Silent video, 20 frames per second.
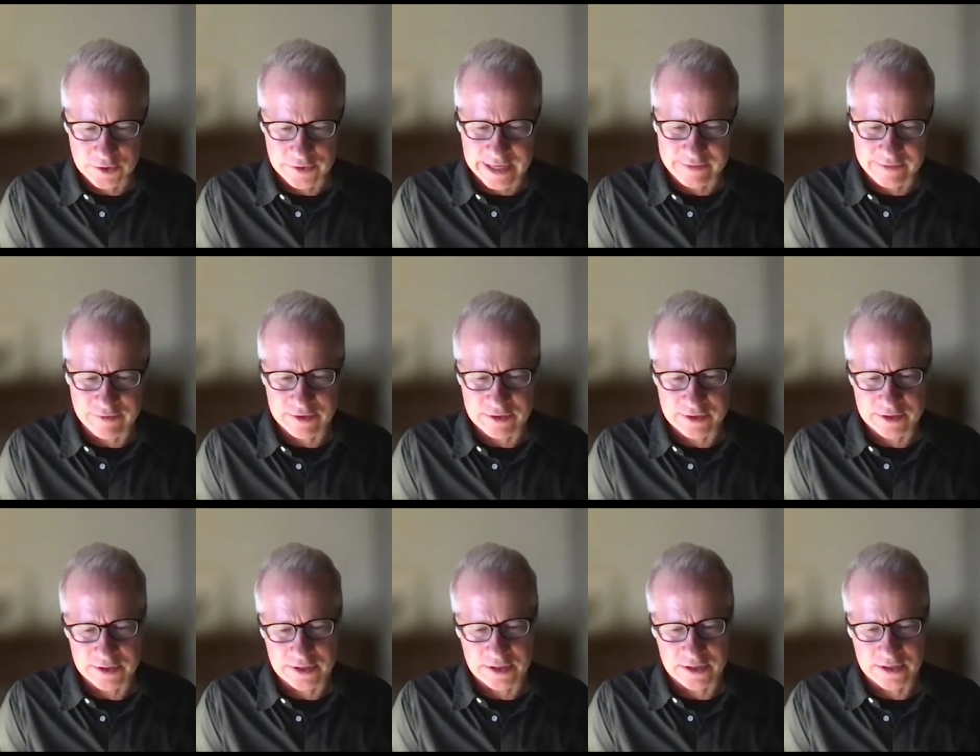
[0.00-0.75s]

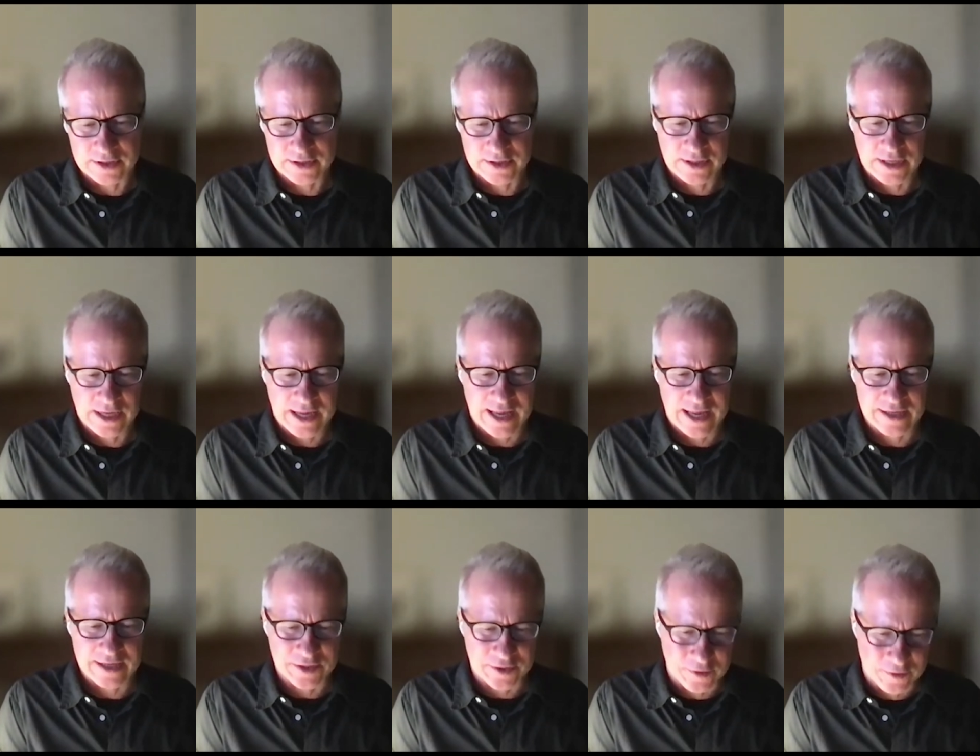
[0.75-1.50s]
travel
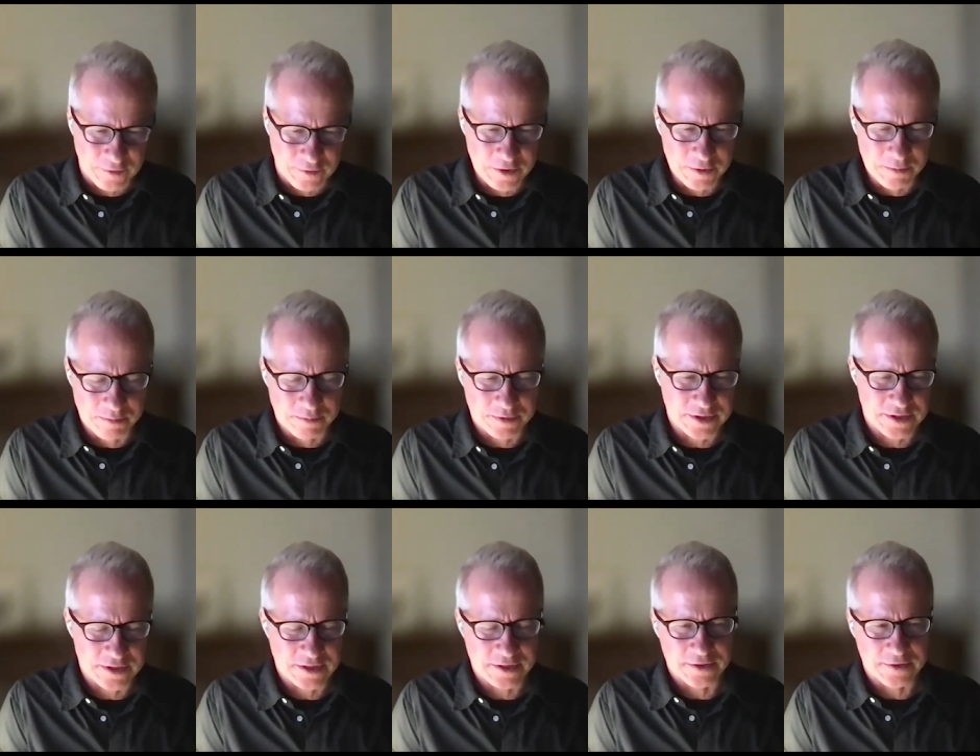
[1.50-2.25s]
as a group
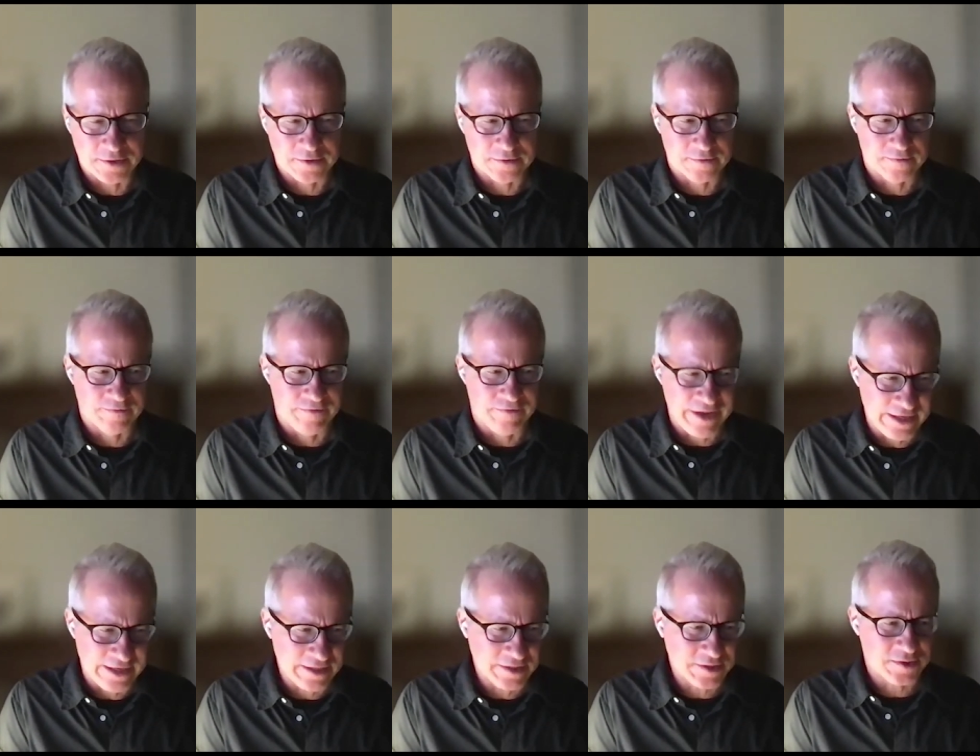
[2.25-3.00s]
to
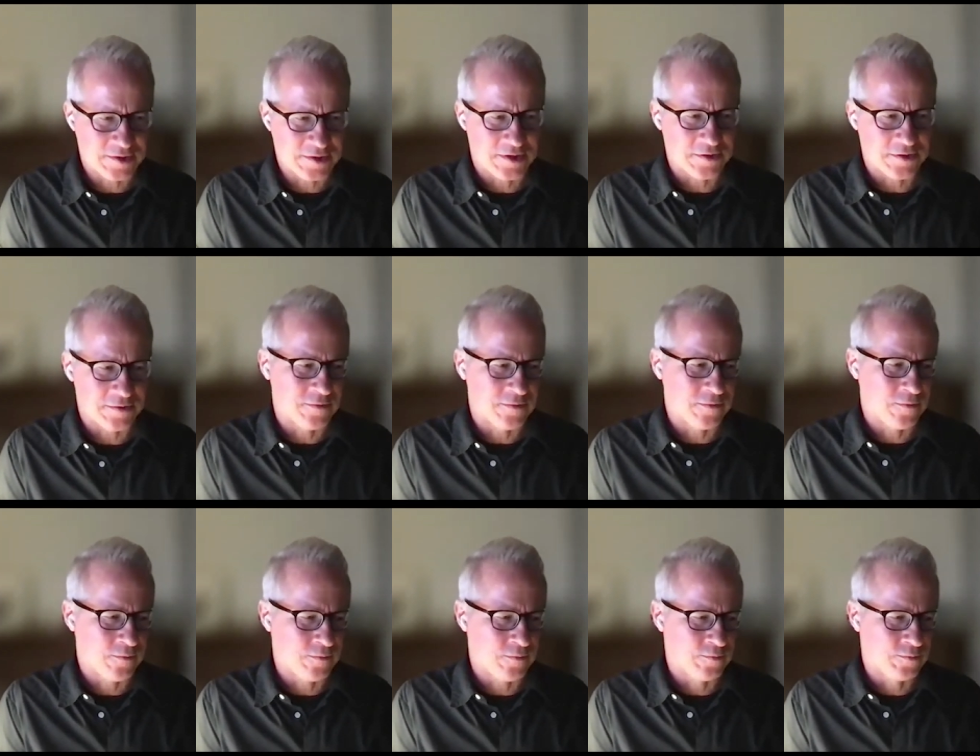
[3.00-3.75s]
Venice
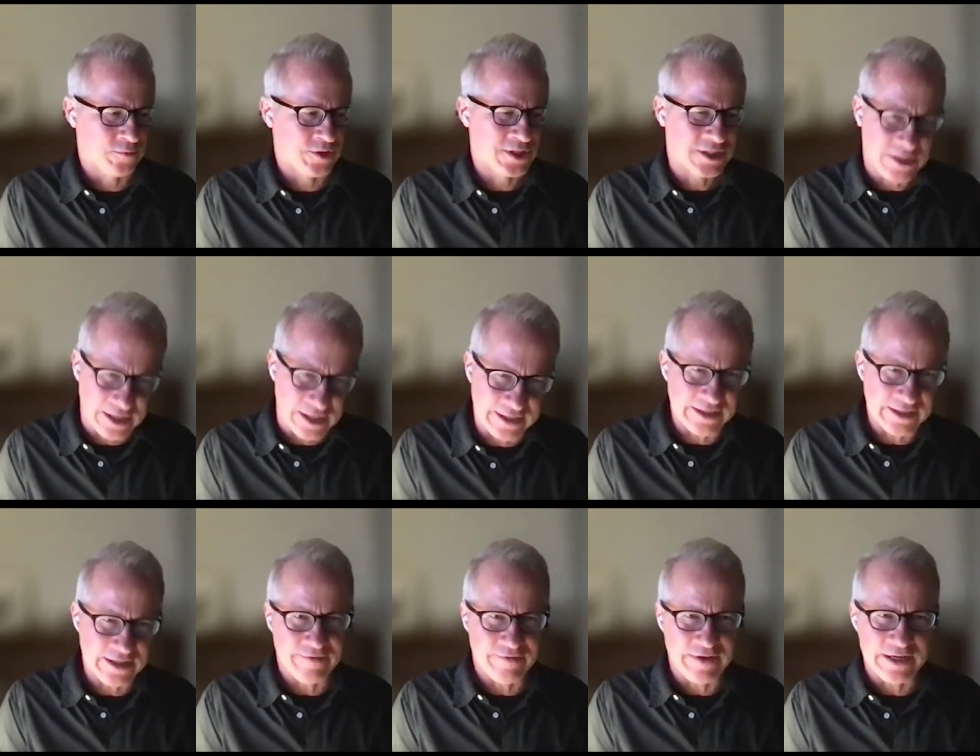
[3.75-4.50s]
to
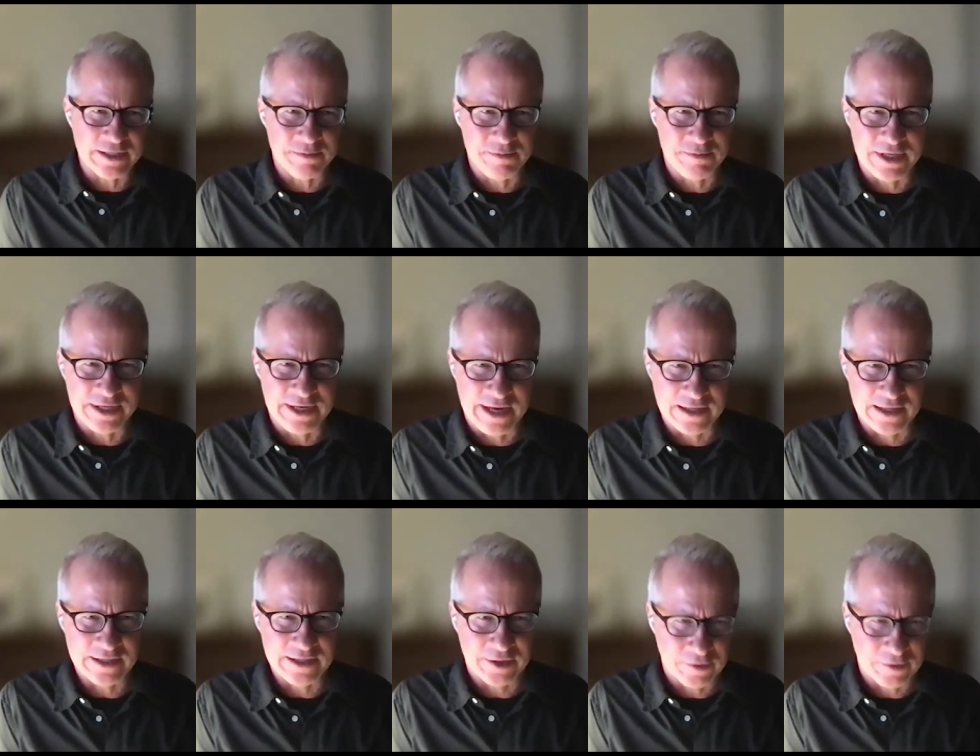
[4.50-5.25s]
study the Venice
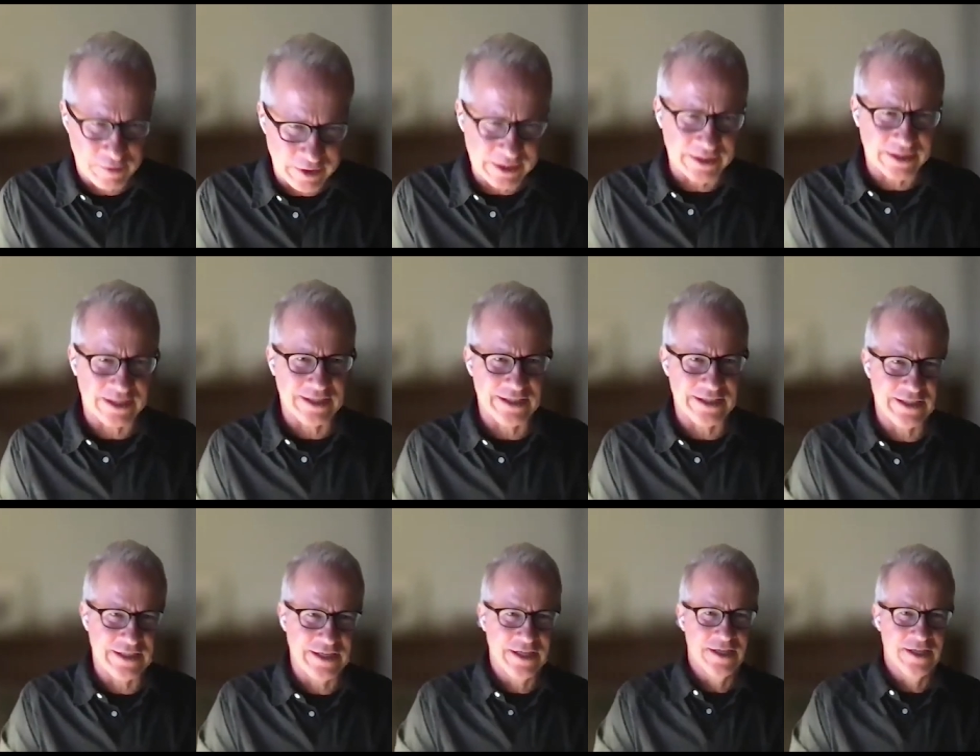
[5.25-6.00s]
Biennale
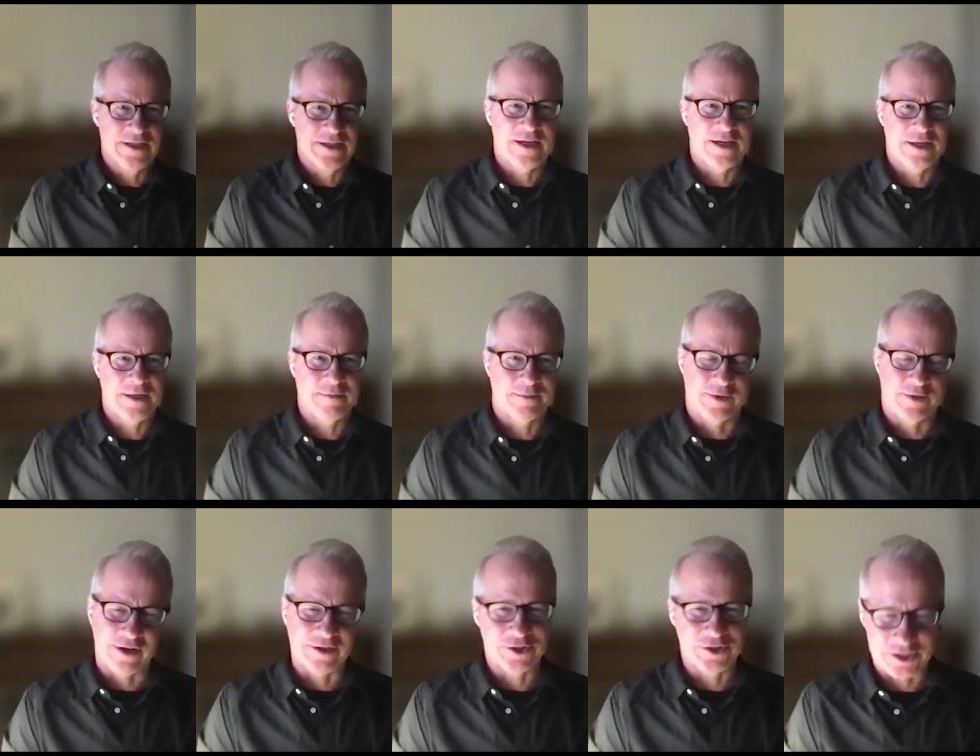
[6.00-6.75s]
critically,
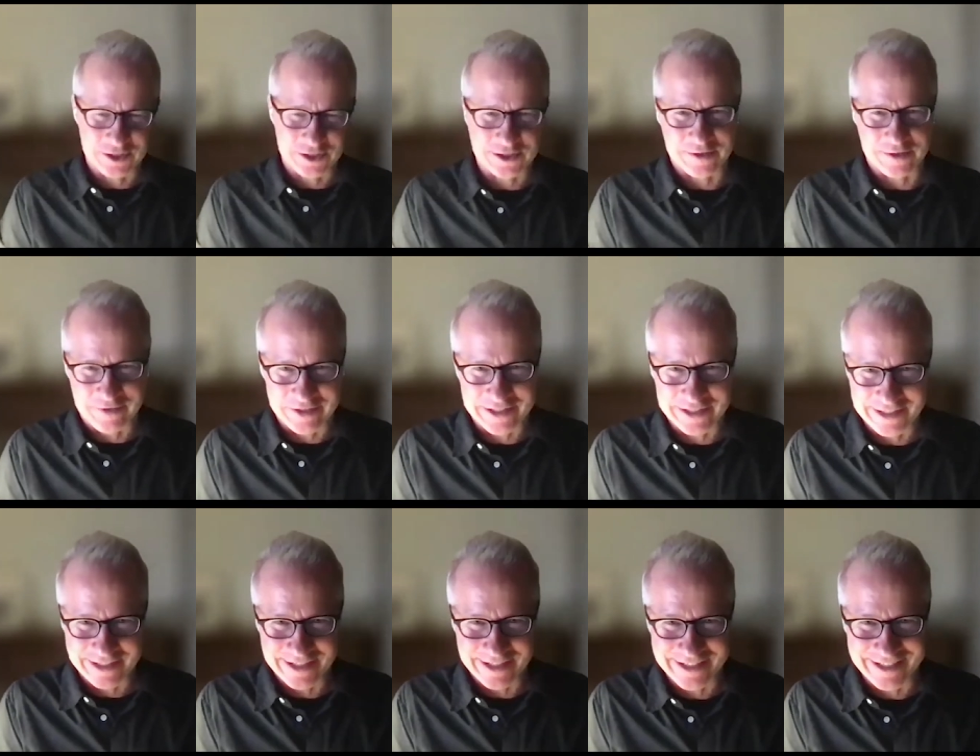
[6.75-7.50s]
um, not just to
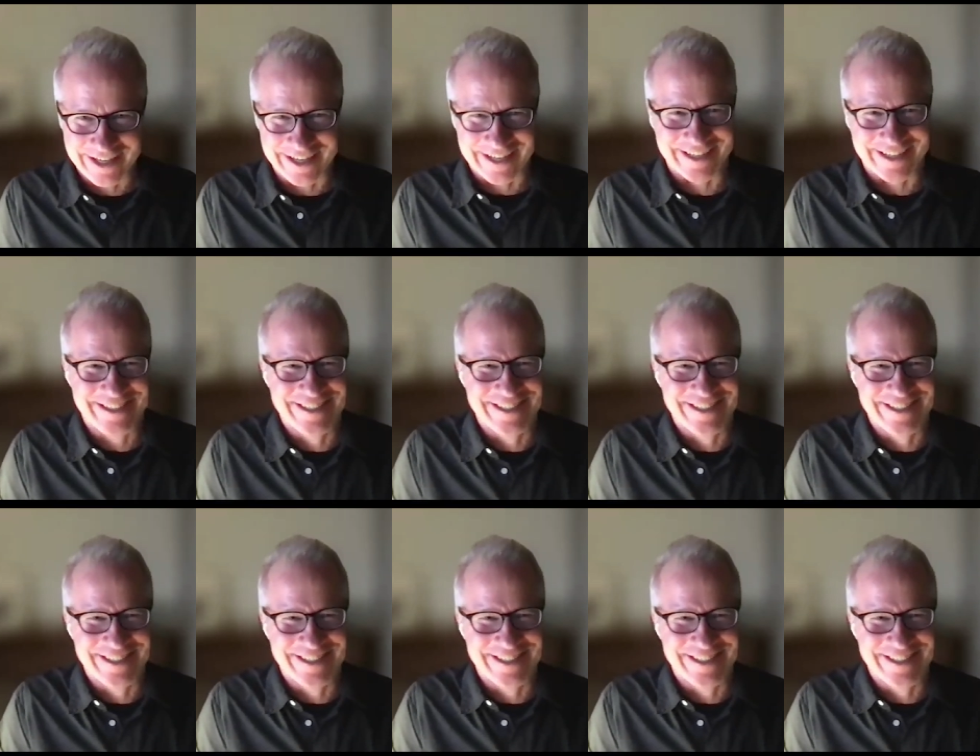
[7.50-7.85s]
visit it